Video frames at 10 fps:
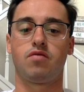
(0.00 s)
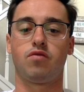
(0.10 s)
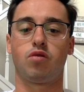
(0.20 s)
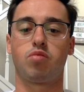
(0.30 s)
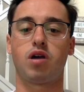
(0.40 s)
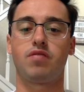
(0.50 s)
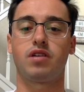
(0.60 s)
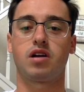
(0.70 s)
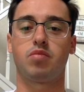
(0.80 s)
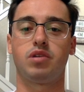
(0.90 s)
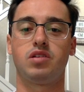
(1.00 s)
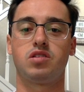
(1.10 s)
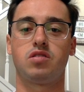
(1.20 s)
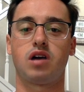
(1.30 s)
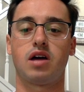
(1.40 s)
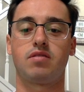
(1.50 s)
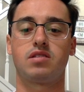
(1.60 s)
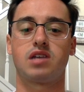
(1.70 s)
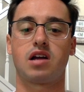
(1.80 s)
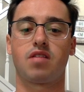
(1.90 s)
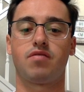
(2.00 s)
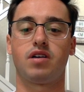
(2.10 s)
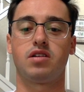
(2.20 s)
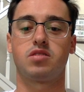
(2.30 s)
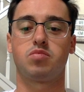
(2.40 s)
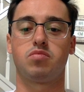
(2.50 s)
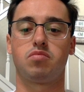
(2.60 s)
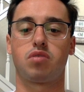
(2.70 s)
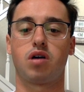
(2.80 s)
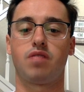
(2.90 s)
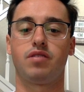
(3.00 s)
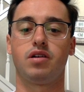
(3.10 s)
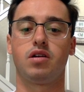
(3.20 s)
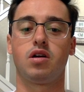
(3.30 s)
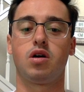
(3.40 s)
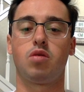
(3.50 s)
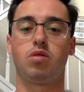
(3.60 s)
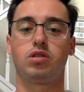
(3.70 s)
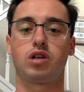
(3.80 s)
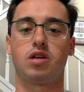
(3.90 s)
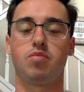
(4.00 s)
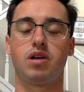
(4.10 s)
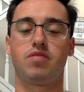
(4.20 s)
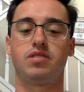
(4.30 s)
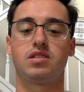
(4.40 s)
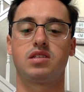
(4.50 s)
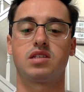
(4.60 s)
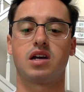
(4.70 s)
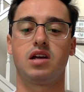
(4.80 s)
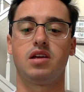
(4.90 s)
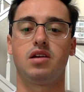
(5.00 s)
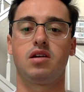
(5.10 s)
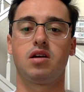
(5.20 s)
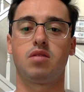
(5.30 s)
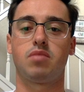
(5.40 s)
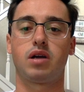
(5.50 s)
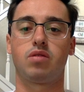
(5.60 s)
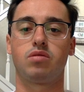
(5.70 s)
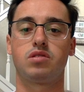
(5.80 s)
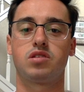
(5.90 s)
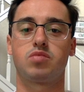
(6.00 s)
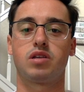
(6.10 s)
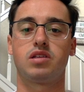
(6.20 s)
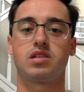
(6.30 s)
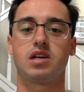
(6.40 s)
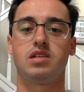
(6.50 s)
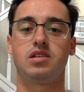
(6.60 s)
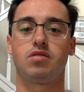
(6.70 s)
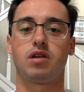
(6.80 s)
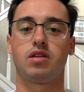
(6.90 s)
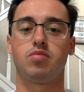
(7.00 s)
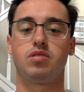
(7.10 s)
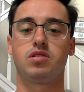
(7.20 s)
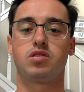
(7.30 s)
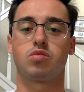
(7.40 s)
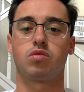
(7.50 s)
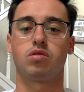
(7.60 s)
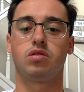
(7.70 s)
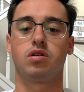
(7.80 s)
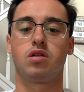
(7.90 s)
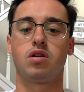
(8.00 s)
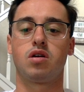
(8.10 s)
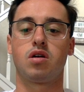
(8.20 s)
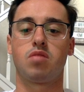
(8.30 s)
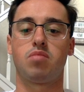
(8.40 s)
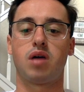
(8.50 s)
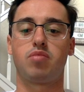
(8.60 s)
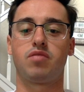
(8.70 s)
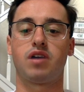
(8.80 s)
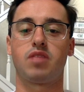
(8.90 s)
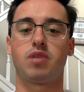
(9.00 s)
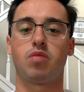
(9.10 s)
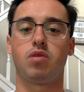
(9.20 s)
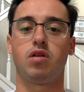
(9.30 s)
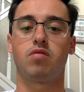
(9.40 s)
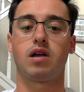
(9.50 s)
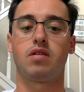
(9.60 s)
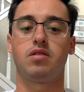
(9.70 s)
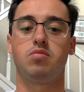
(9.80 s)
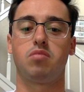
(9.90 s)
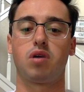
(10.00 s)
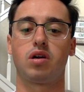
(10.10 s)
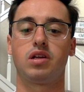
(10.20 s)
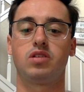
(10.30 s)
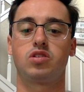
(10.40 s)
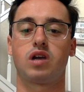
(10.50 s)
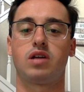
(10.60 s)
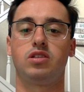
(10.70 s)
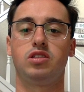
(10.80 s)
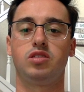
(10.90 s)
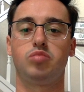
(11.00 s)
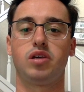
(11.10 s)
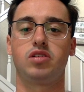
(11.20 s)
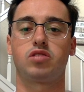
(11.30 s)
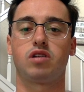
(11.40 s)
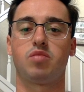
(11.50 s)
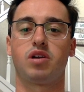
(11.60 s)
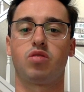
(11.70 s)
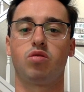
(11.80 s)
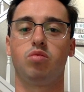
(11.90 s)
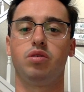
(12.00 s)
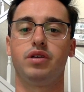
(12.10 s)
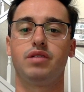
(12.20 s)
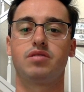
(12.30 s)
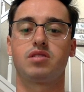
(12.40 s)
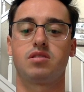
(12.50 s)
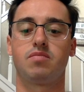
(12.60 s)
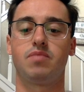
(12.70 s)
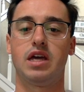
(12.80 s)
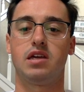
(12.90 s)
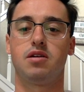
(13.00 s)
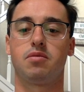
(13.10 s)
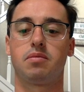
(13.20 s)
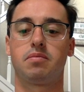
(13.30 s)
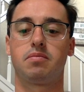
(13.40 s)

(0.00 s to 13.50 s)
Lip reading: For-profit companies do not have to sacrifice profit while trying to benefit society. My goal is to spread this idea around the business world by providing my well-rounded marketing strategies based around my core beliefs. Thank you.